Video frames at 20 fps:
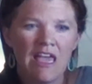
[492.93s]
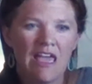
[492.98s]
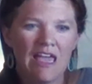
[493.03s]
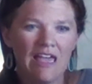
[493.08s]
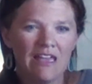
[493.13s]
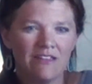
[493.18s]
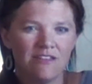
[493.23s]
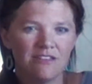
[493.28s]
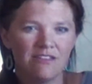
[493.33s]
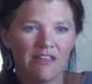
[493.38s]

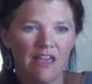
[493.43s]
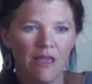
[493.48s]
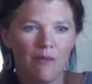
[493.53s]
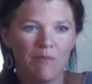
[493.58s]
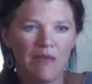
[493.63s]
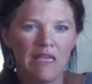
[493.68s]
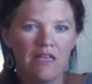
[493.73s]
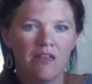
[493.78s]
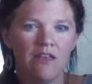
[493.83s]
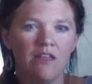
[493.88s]
and
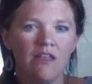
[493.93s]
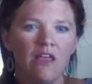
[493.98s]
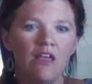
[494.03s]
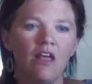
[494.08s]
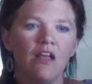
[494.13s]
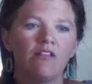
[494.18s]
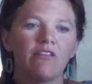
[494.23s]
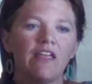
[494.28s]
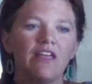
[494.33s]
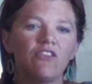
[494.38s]
Simon,
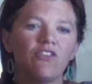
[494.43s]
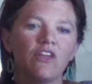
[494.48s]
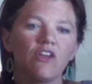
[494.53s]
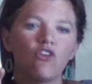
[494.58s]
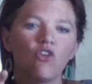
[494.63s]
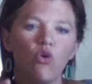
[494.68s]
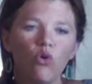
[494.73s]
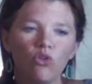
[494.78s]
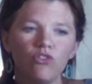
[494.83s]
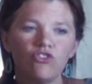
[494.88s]
like, the
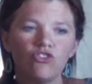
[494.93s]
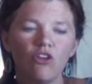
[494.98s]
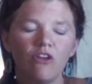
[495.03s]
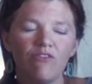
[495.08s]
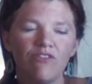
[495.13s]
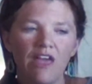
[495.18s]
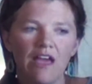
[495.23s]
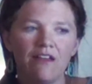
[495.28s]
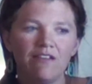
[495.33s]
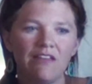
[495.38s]
culture of
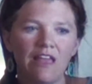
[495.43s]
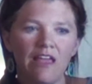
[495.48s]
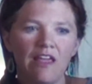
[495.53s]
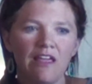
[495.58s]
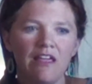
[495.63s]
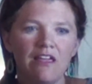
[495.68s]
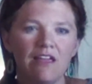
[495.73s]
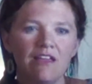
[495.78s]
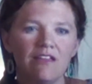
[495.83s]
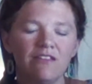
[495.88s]
that
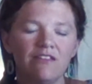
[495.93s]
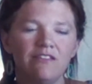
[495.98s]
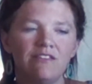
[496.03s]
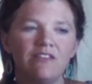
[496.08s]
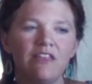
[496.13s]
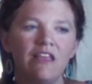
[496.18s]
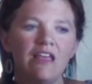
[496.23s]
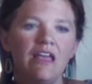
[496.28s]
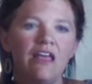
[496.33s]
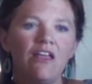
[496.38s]
day
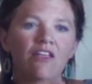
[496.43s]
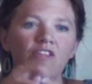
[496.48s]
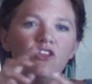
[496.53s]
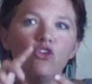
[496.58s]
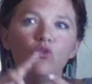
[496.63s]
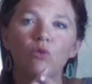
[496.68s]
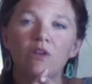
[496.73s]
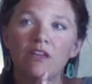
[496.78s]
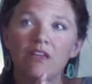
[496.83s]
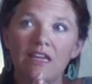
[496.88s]
is
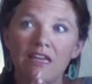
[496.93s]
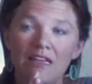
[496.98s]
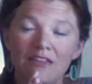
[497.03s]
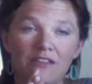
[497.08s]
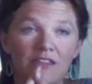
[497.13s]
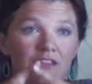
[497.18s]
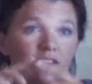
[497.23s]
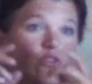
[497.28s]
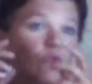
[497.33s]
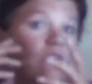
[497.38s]
you would
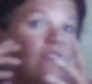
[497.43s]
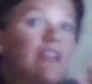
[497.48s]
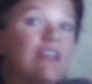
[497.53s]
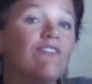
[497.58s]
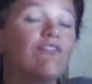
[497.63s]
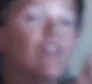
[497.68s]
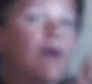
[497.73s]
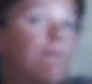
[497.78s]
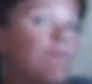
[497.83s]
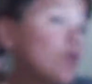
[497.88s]

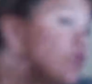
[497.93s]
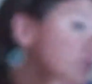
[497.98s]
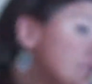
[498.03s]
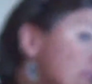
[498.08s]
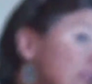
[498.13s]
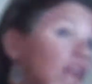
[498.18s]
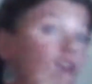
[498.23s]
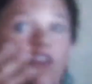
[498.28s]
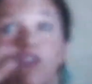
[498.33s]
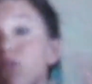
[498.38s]
give that
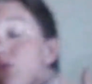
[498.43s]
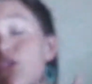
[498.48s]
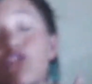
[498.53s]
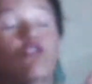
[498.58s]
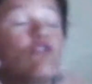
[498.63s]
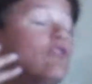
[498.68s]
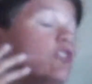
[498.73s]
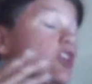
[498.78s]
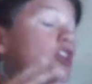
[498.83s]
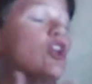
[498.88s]
person a
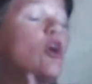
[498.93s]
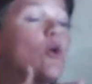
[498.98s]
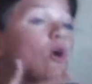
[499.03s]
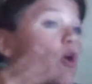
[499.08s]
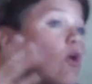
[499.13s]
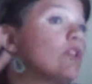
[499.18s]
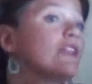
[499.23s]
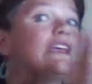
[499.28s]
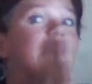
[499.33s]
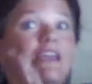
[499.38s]

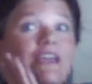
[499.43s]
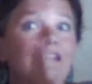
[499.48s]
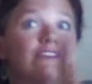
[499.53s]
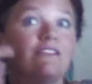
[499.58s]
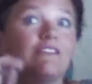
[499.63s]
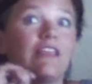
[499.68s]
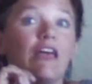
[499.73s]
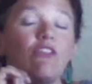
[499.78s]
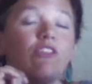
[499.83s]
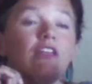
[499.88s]
holy
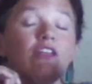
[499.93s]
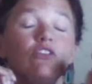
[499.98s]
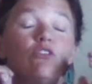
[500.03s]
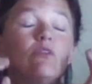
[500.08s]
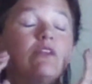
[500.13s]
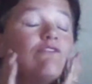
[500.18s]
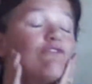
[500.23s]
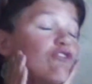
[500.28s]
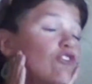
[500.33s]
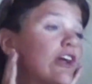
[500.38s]
kiss, how they do
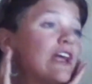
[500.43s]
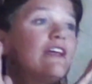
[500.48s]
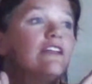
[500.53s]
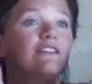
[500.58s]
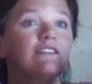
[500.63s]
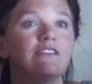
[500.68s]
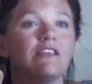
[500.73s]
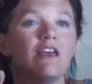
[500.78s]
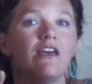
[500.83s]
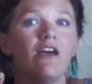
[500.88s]
in
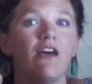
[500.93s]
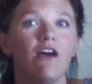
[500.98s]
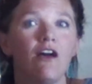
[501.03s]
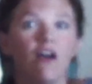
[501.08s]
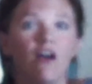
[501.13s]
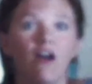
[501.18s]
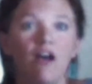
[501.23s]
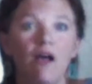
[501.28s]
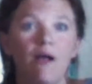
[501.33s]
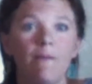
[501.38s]
France,
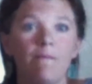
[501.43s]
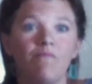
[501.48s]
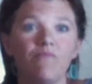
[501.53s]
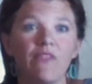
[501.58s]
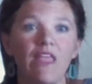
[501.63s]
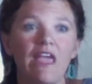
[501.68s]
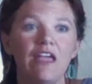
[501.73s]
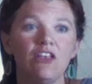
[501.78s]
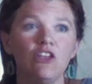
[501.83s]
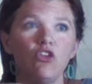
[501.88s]

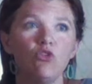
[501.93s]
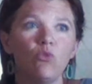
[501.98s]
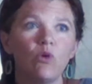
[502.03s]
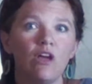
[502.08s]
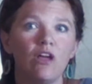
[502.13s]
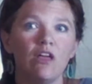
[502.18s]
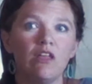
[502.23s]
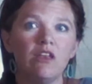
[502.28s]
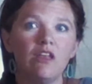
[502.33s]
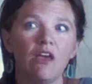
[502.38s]
and you
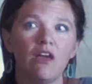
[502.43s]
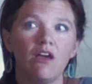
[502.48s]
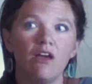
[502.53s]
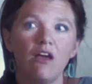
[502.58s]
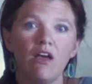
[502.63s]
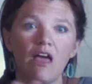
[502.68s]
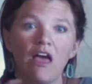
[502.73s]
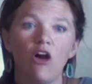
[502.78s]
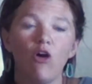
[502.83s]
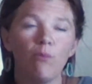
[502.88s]
would
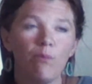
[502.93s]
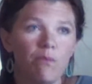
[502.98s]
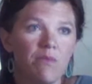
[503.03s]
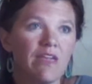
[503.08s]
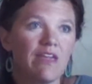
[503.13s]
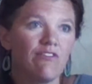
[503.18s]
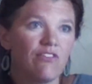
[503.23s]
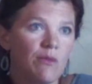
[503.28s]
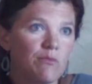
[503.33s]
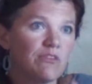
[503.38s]
help
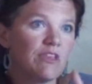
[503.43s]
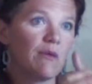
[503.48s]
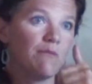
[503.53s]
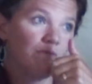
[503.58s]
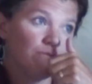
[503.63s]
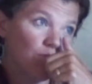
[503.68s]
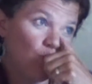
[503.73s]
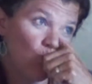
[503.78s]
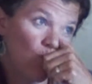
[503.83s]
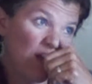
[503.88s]
give them
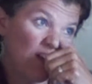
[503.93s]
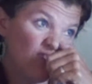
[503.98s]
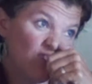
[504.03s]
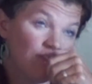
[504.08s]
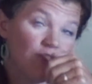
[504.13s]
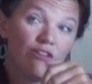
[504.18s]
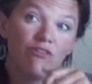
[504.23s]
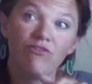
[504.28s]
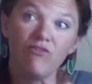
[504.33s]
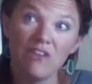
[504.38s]
something to wash
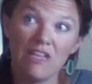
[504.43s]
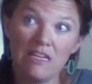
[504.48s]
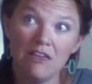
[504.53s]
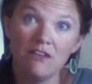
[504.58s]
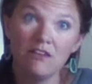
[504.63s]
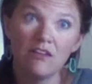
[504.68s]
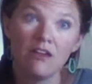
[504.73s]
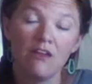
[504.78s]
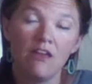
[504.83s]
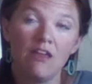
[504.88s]
their feet.